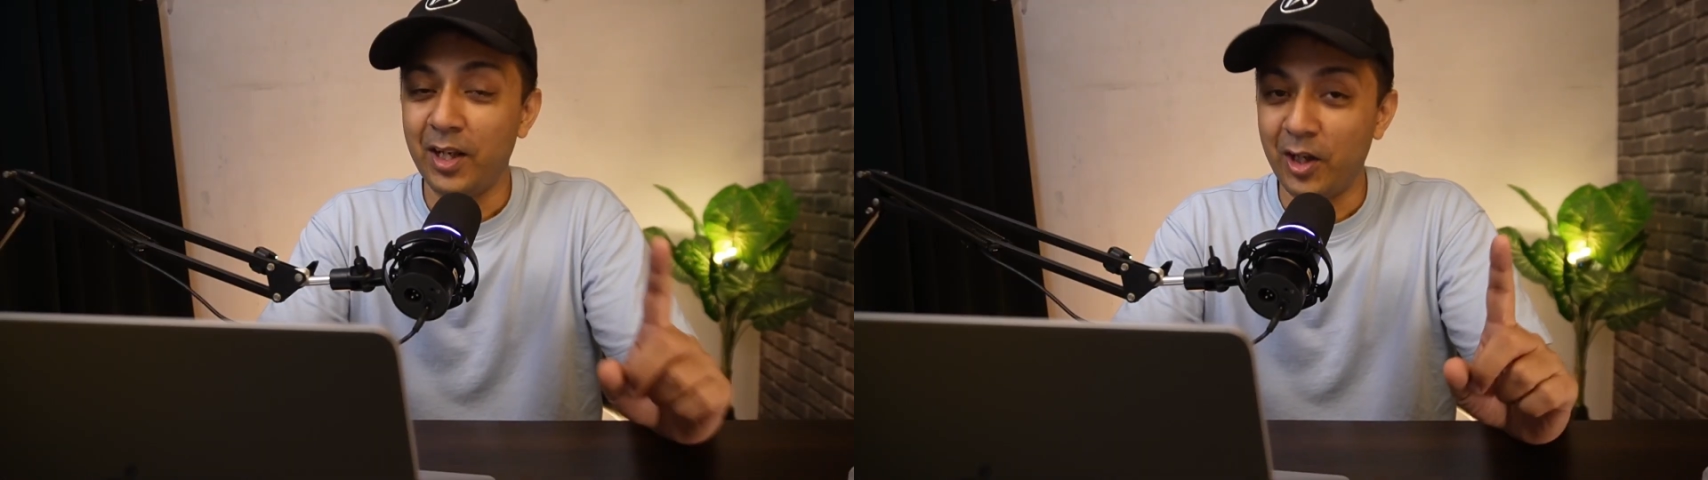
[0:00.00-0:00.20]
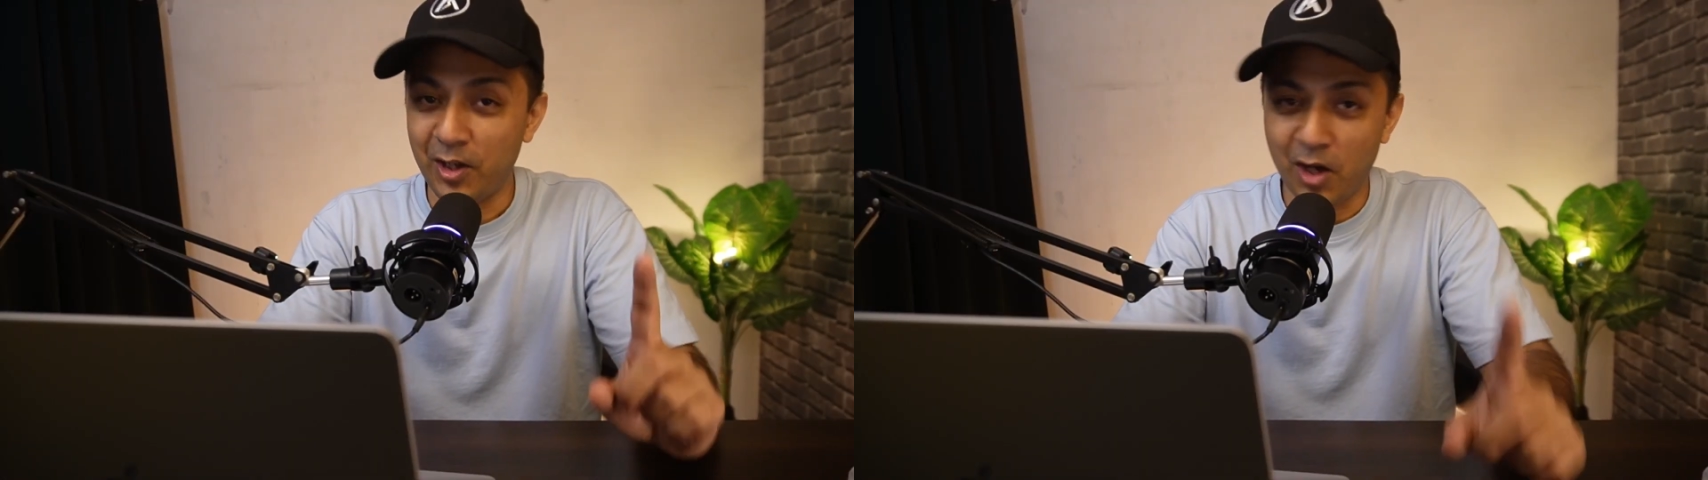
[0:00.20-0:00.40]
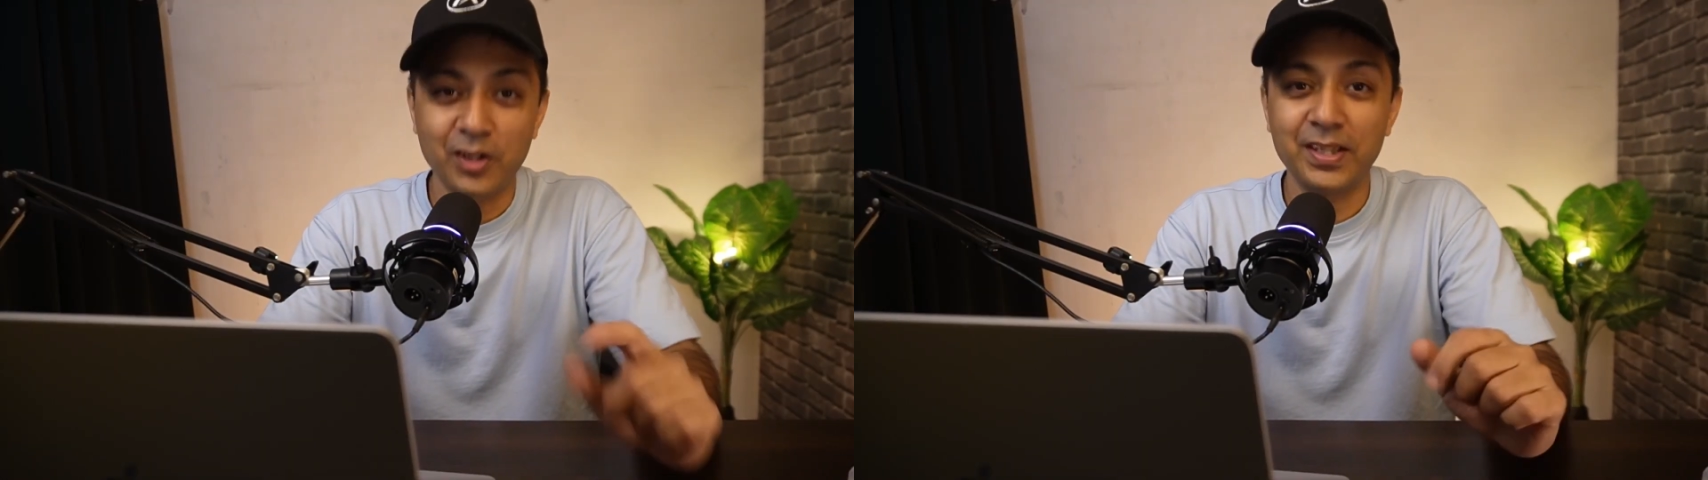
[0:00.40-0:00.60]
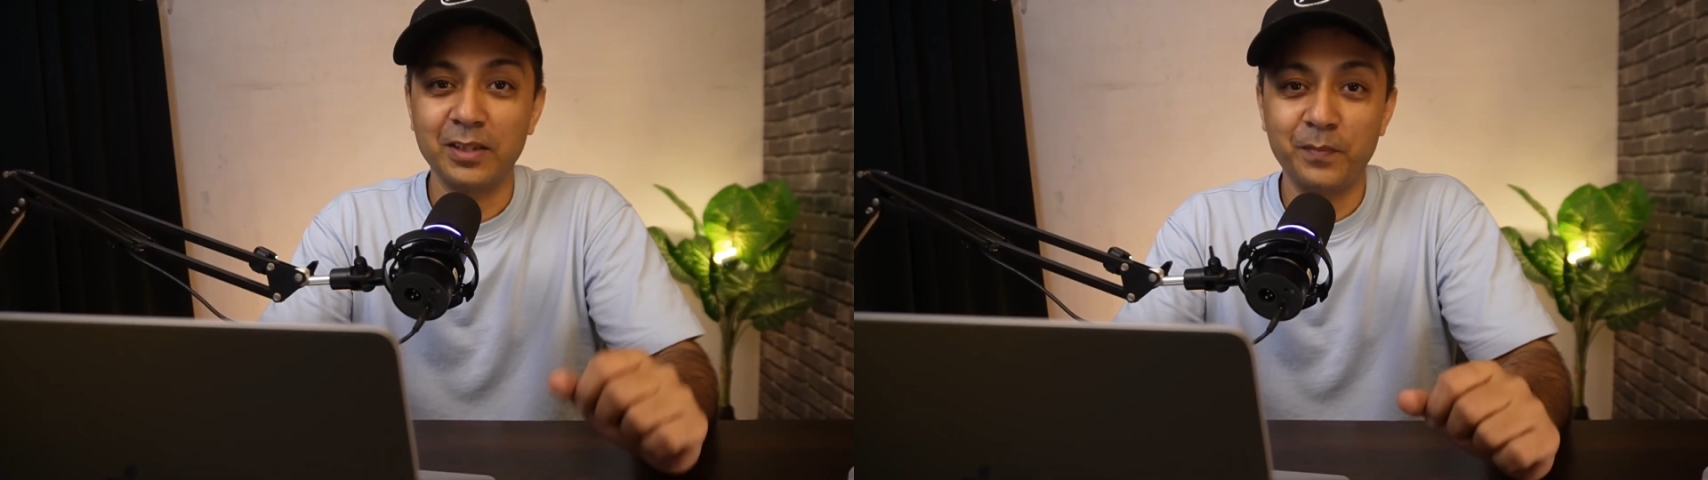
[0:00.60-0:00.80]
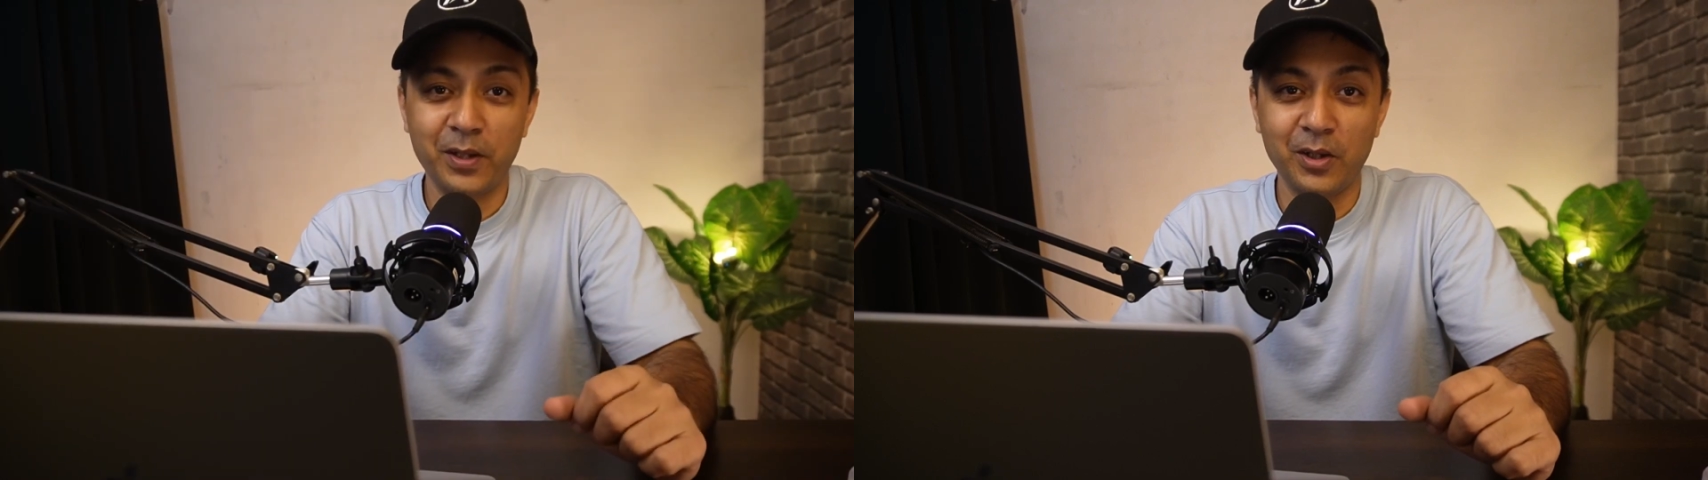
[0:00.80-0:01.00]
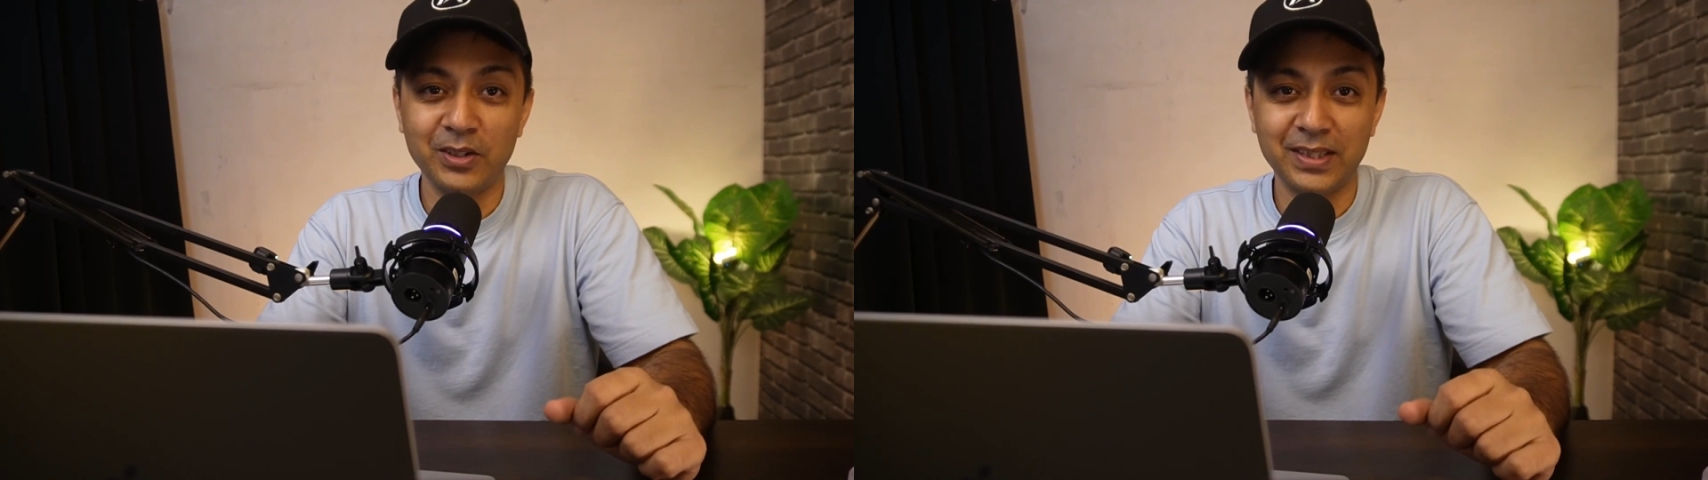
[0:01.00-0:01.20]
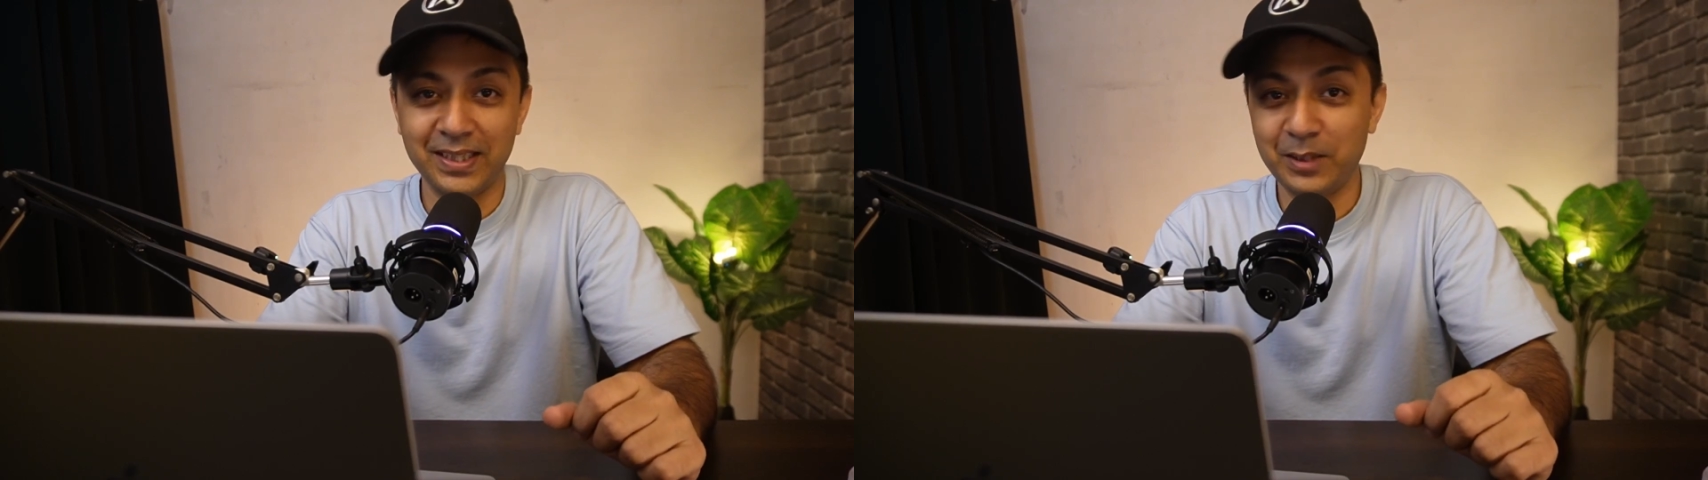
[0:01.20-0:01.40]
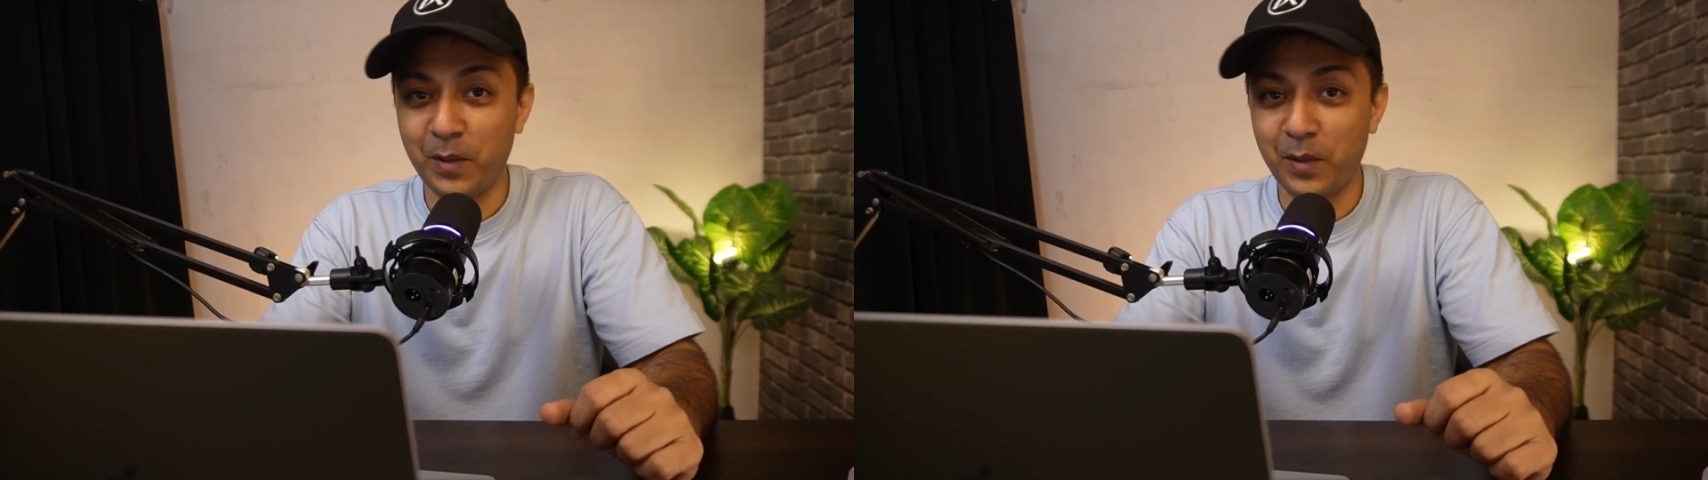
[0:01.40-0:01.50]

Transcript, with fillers: Not just because it's